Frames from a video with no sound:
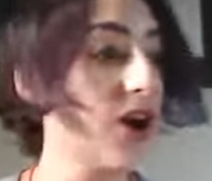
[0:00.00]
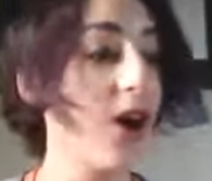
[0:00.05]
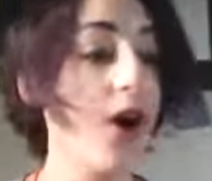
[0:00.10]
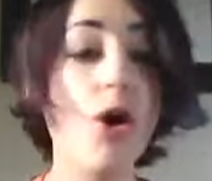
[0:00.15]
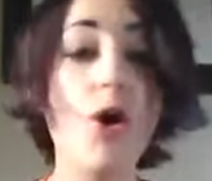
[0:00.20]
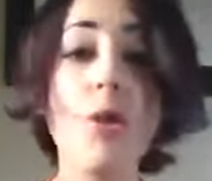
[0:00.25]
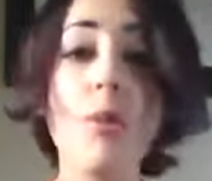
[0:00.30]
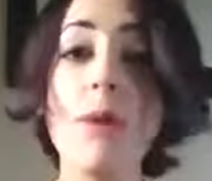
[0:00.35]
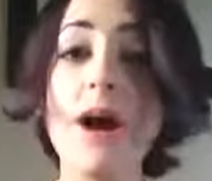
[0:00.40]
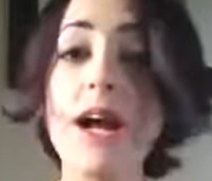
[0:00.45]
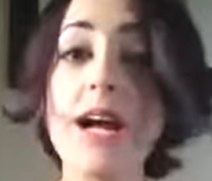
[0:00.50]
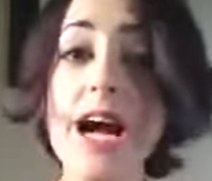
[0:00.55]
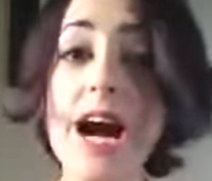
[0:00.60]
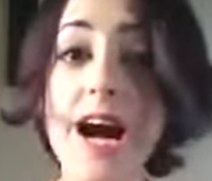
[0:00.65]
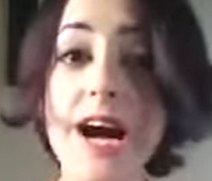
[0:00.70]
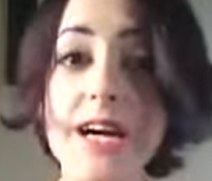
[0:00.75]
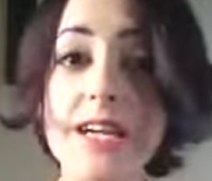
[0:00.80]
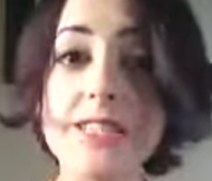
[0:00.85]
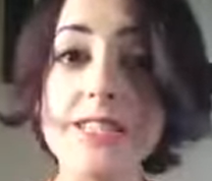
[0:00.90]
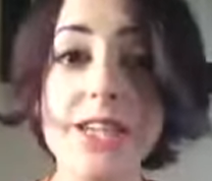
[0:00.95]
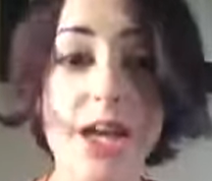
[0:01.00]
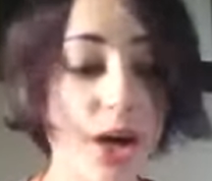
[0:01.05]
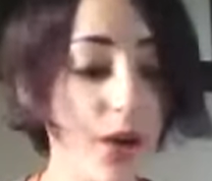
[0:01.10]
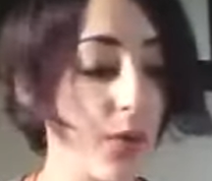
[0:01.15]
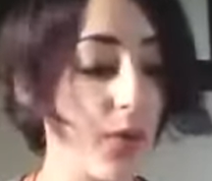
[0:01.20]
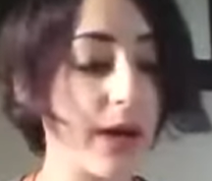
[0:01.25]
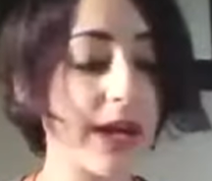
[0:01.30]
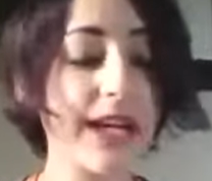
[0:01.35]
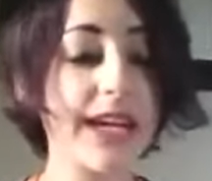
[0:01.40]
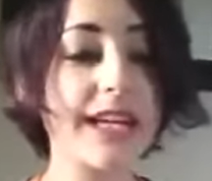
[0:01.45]
Oh my gosh,
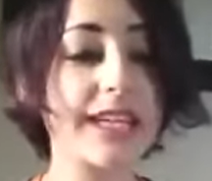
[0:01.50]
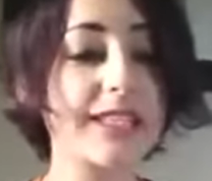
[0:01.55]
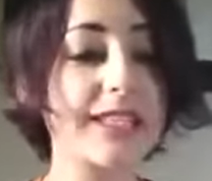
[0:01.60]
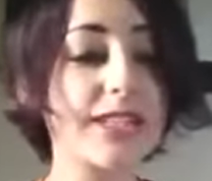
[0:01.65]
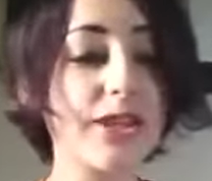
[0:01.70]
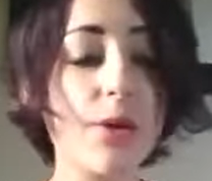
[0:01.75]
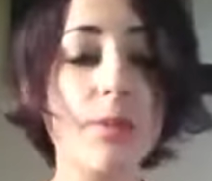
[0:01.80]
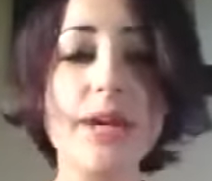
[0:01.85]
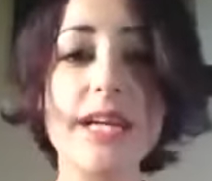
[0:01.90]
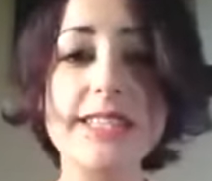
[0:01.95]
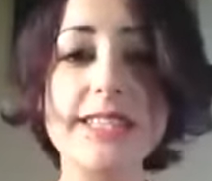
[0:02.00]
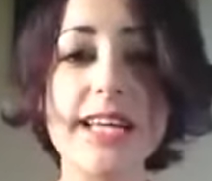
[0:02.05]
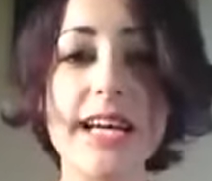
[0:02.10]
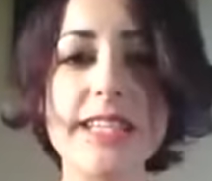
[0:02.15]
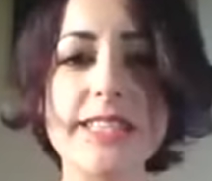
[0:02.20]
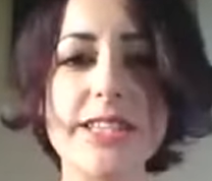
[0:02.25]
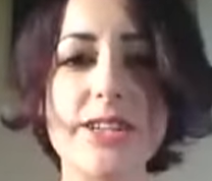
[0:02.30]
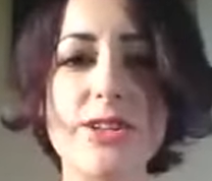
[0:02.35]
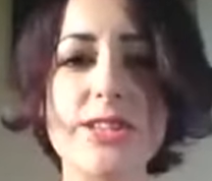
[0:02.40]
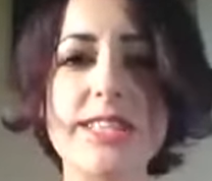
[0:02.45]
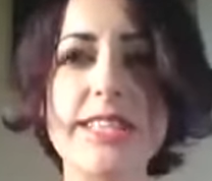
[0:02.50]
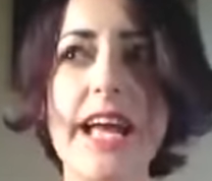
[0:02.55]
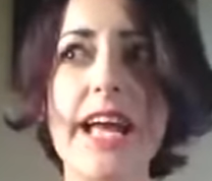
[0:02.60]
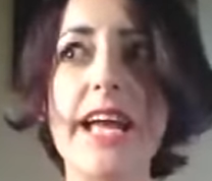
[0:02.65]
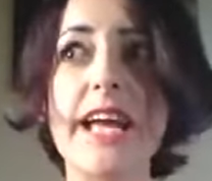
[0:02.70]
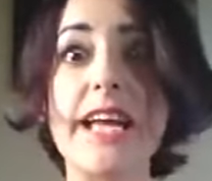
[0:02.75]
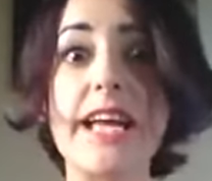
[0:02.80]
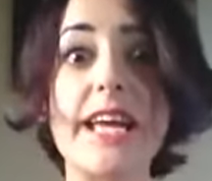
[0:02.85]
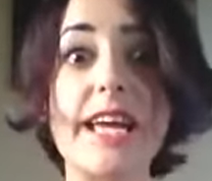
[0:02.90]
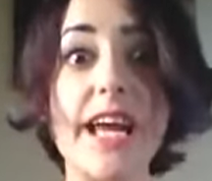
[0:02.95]
we're getting so many signs that are
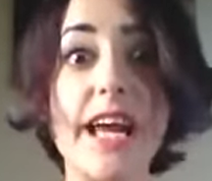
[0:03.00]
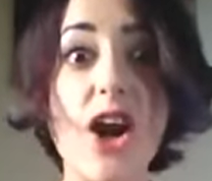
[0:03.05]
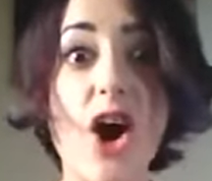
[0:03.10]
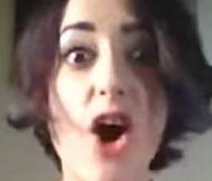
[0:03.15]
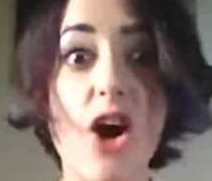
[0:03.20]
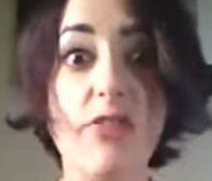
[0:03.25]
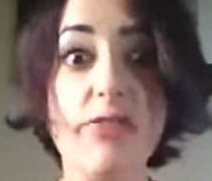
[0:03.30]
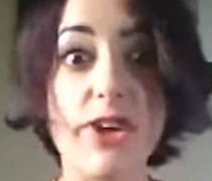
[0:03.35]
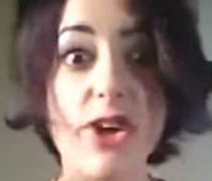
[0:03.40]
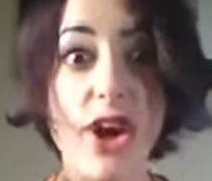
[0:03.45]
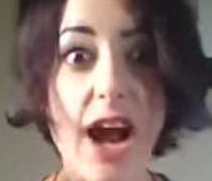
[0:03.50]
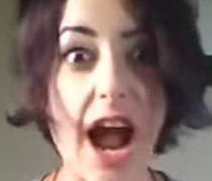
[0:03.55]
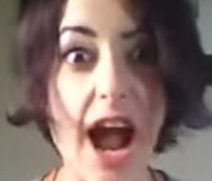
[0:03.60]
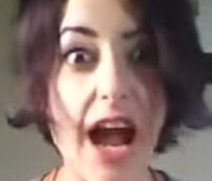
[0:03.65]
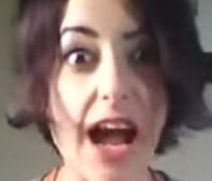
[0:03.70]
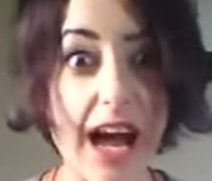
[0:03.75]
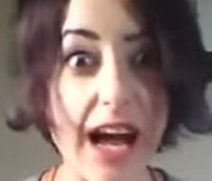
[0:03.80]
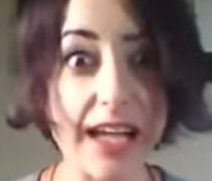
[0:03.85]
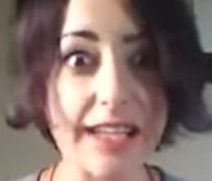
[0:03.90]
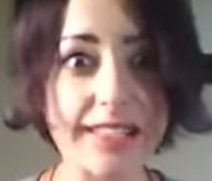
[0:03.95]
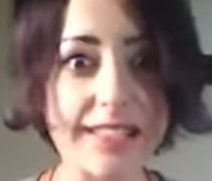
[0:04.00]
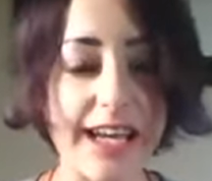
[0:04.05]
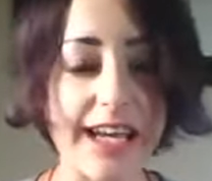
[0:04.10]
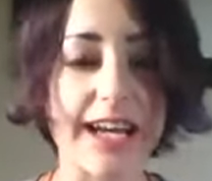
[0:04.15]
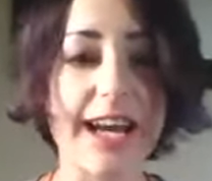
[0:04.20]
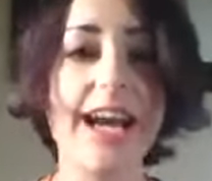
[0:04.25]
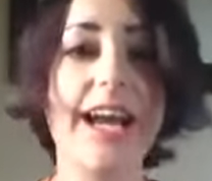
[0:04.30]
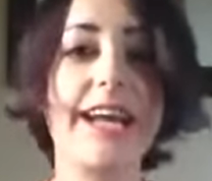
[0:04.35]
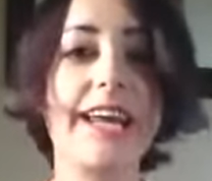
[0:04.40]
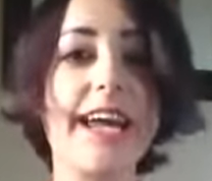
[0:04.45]
saying, get off your ass. Like,
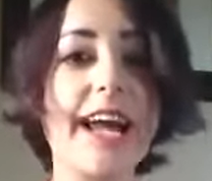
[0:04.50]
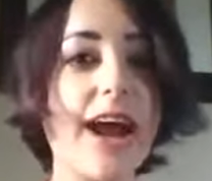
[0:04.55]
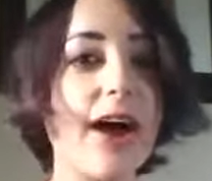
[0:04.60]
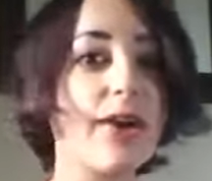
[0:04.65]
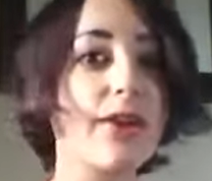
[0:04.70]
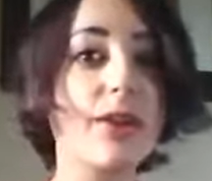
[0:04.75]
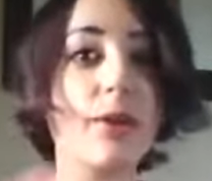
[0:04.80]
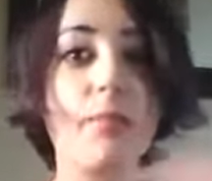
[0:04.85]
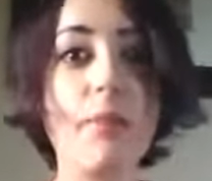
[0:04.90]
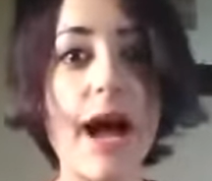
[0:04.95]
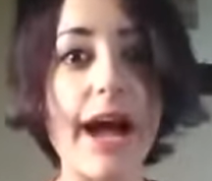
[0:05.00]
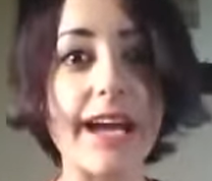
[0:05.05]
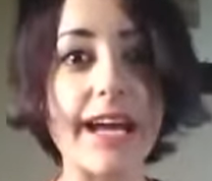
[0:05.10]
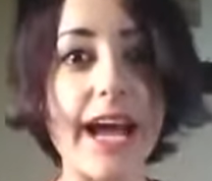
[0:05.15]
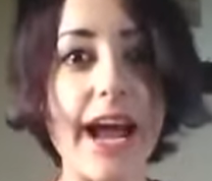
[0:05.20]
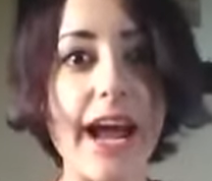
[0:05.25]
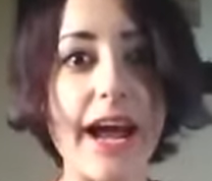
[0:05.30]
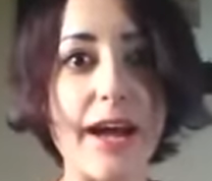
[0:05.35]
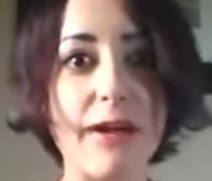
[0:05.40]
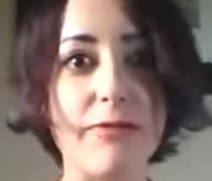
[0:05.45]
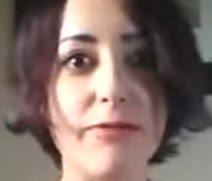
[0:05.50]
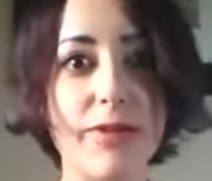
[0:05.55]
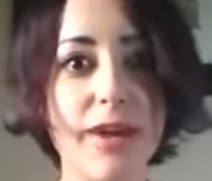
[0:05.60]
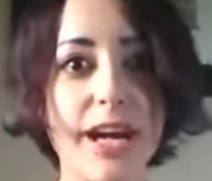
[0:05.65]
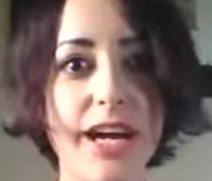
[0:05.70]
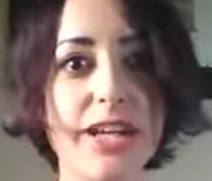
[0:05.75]
get out of the bat cave.